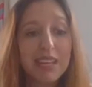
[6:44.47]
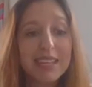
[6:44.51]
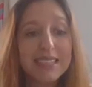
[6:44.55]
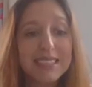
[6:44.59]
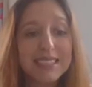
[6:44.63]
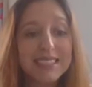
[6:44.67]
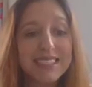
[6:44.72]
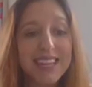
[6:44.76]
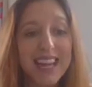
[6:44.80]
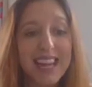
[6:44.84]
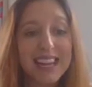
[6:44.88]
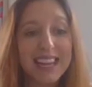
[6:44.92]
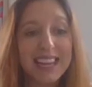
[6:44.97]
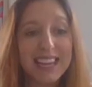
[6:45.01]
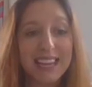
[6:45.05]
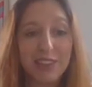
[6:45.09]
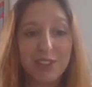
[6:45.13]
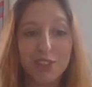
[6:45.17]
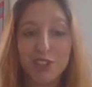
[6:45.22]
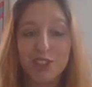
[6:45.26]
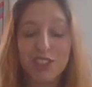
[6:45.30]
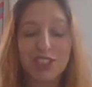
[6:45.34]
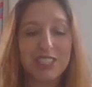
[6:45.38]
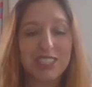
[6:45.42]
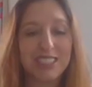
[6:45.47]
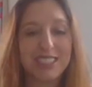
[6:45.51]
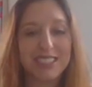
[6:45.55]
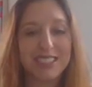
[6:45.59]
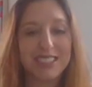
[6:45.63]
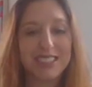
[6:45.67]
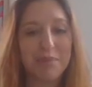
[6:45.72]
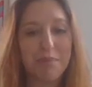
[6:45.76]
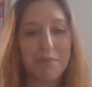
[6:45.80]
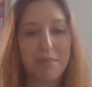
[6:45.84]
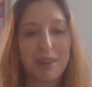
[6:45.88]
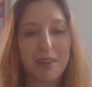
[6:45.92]
It's sadly not just
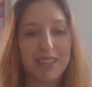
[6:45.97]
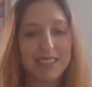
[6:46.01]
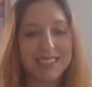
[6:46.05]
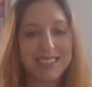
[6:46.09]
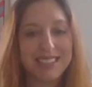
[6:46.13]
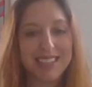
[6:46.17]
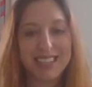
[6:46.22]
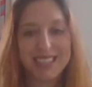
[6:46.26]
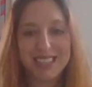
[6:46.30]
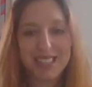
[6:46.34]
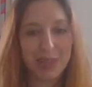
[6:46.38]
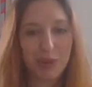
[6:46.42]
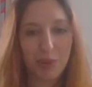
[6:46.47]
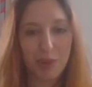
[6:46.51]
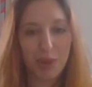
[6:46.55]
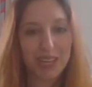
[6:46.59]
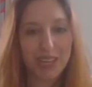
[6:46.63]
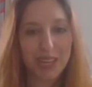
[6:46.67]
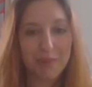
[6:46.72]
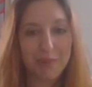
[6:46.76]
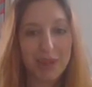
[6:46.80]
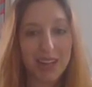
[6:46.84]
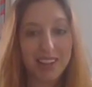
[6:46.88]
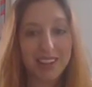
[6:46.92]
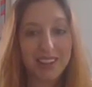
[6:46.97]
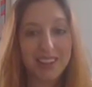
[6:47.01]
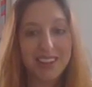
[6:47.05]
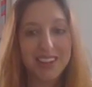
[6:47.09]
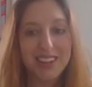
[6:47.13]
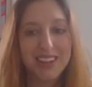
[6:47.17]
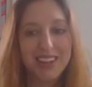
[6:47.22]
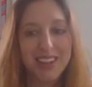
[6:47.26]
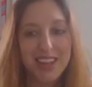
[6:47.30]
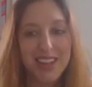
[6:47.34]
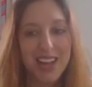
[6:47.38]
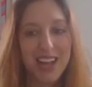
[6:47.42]
as simple as sending one email
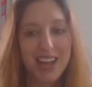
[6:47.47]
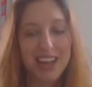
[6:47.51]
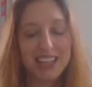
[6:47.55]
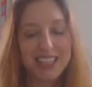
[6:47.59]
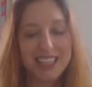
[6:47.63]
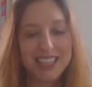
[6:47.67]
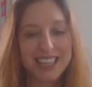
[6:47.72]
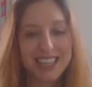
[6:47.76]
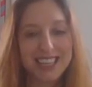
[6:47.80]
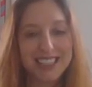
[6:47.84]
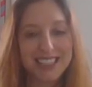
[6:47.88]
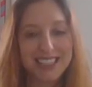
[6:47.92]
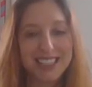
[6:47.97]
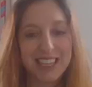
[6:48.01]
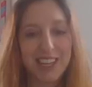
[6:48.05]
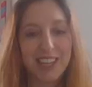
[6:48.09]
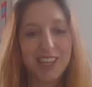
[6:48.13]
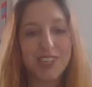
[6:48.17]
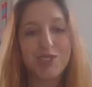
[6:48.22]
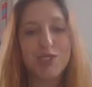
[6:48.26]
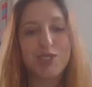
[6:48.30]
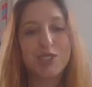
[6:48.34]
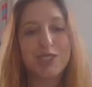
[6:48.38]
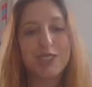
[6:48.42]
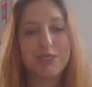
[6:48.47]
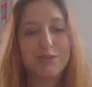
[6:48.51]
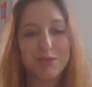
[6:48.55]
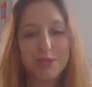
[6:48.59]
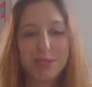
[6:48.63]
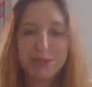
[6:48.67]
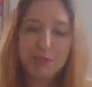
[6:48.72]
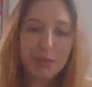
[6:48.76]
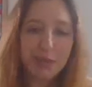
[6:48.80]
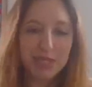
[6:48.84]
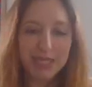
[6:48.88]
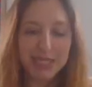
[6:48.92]
and getting hundreds of
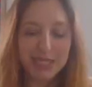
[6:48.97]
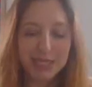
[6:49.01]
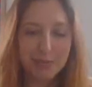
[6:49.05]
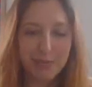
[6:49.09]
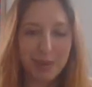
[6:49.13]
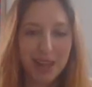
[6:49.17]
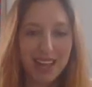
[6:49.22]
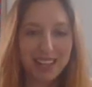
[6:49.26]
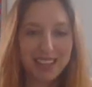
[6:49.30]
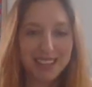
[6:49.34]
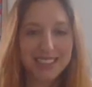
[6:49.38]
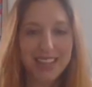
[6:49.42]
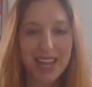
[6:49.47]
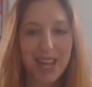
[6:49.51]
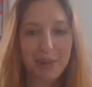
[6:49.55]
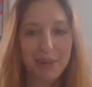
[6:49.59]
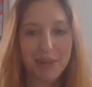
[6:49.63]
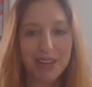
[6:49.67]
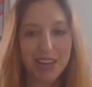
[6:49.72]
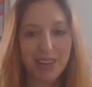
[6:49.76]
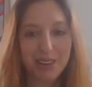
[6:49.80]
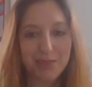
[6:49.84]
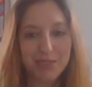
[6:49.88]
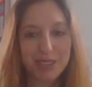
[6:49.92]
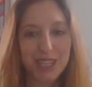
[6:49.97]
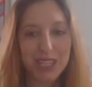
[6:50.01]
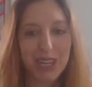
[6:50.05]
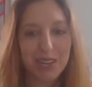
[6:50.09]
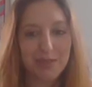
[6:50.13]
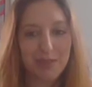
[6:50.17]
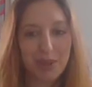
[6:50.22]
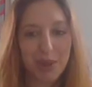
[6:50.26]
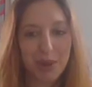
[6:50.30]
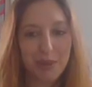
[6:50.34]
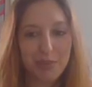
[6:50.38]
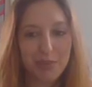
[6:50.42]
responses back saying we'd love to
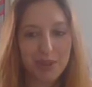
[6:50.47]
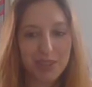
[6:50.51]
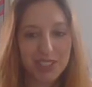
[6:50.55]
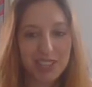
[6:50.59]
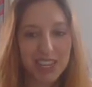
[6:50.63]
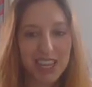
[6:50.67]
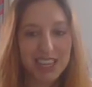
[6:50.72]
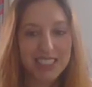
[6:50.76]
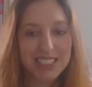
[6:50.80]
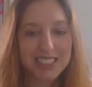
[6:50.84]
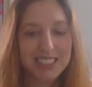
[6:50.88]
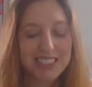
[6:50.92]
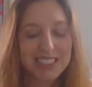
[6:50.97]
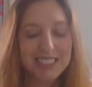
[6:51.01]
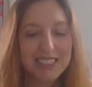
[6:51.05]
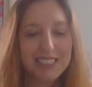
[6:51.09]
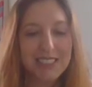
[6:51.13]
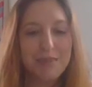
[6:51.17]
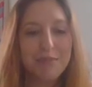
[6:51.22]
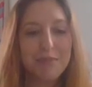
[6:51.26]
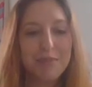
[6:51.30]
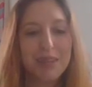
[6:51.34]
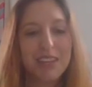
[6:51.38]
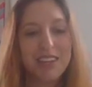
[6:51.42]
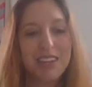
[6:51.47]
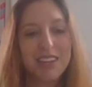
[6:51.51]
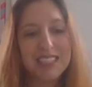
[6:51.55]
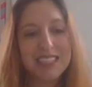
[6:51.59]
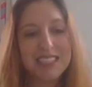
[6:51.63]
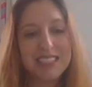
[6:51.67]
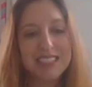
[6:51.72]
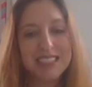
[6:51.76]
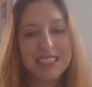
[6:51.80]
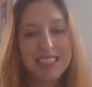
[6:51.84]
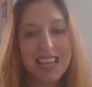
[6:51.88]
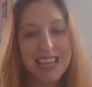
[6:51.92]
cover your project. PR
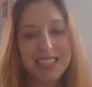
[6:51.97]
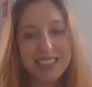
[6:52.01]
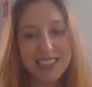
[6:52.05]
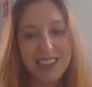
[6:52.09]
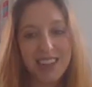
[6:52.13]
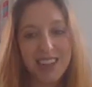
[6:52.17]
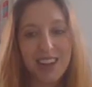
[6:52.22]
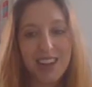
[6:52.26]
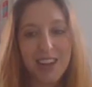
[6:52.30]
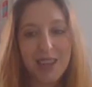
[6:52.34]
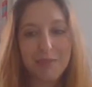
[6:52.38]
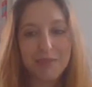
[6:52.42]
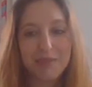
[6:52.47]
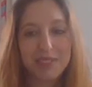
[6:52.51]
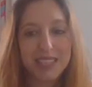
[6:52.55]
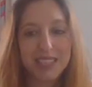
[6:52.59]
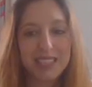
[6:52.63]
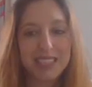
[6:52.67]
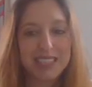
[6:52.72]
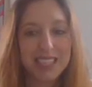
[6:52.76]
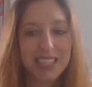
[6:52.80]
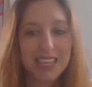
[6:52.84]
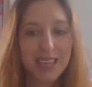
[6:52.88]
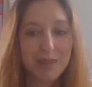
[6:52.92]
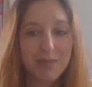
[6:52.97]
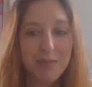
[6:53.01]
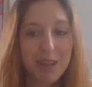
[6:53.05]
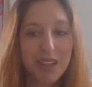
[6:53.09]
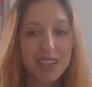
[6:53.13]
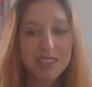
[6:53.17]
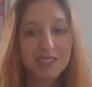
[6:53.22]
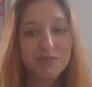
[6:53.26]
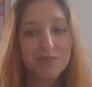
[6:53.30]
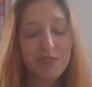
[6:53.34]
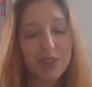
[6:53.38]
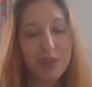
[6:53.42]
can take time sending
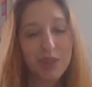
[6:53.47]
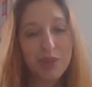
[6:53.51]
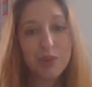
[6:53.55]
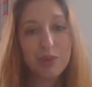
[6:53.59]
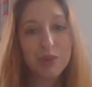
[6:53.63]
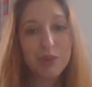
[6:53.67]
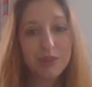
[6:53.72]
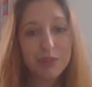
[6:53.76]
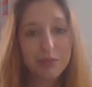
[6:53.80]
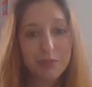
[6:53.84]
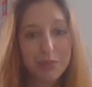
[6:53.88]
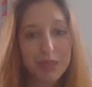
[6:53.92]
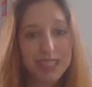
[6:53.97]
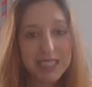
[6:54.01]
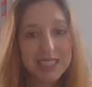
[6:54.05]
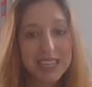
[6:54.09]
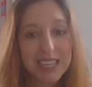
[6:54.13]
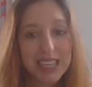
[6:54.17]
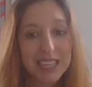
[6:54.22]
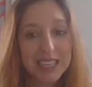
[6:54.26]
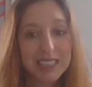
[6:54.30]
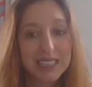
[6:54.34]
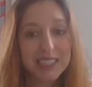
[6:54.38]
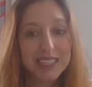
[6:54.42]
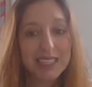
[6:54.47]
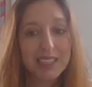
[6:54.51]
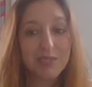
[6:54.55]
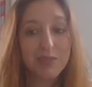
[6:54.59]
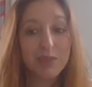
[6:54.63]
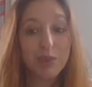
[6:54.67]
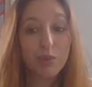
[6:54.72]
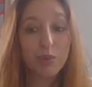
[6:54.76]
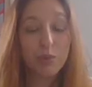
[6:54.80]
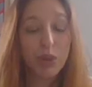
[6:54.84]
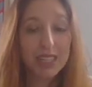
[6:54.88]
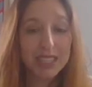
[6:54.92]
emails, phone calls, meetings, and
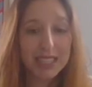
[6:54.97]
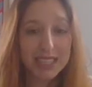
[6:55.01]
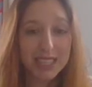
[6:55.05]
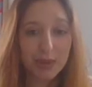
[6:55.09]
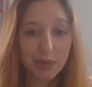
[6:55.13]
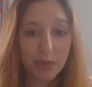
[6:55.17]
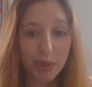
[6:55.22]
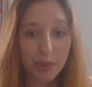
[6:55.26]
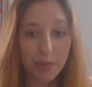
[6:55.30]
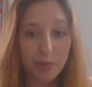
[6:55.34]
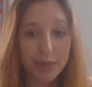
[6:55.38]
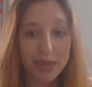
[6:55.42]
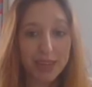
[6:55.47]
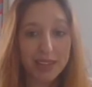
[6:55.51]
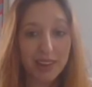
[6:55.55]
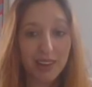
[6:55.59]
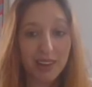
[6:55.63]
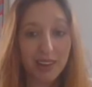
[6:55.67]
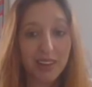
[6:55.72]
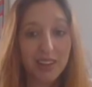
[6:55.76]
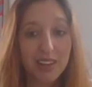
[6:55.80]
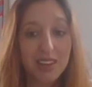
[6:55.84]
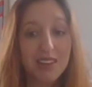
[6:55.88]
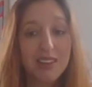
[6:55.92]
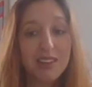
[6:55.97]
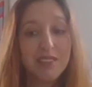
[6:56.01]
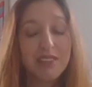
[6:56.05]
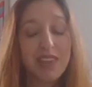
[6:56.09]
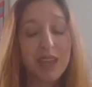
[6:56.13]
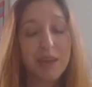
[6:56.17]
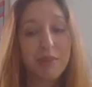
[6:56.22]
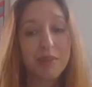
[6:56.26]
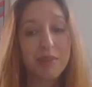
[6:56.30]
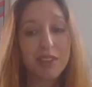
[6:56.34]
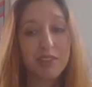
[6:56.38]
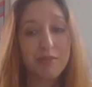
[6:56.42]
if you're working with a PR,
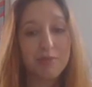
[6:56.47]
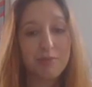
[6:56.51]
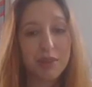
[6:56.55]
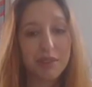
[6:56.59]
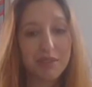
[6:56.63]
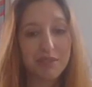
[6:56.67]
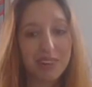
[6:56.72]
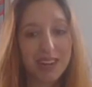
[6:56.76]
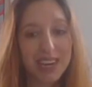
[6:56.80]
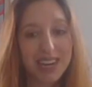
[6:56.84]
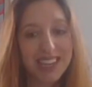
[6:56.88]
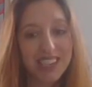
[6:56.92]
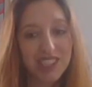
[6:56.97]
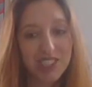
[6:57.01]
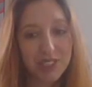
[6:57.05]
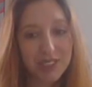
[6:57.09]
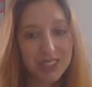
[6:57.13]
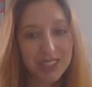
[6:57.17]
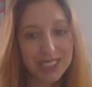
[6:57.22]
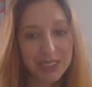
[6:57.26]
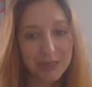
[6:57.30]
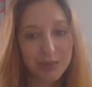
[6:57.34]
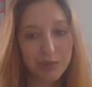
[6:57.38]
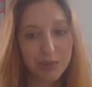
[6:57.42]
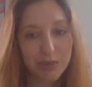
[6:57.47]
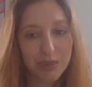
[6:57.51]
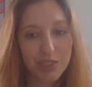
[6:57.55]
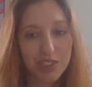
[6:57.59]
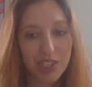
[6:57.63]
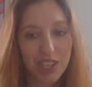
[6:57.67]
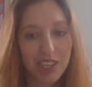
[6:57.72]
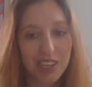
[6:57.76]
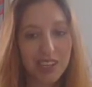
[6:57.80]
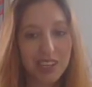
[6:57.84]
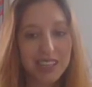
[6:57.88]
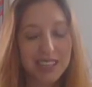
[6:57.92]
they will have built relationships with
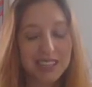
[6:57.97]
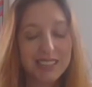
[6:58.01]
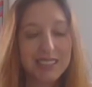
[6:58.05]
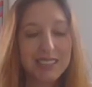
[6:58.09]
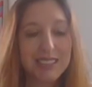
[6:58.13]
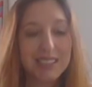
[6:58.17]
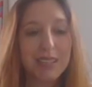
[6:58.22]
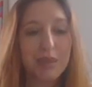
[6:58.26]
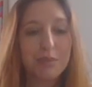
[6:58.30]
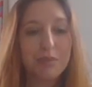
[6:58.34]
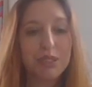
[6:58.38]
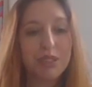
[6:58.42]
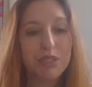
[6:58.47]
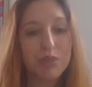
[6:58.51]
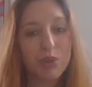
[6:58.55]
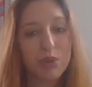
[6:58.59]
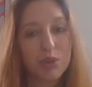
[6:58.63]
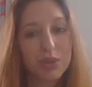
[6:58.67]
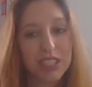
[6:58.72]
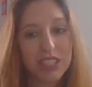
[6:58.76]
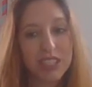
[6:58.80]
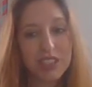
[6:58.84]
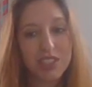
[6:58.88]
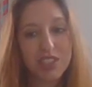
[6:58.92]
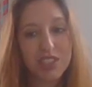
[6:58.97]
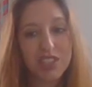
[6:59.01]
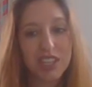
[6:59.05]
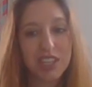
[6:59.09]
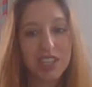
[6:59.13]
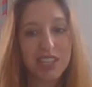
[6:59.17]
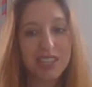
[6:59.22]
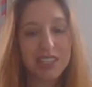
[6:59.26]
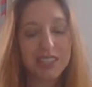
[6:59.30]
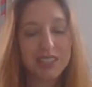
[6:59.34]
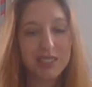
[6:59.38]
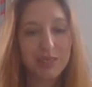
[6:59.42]
journalists. They'll be talking to
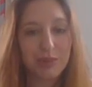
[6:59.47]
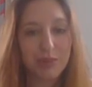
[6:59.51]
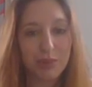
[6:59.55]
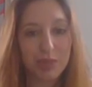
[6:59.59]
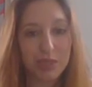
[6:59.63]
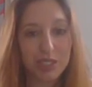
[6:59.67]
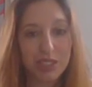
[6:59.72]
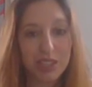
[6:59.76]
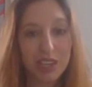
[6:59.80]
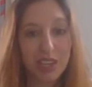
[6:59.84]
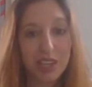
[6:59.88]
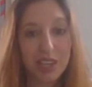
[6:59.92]
journalists all the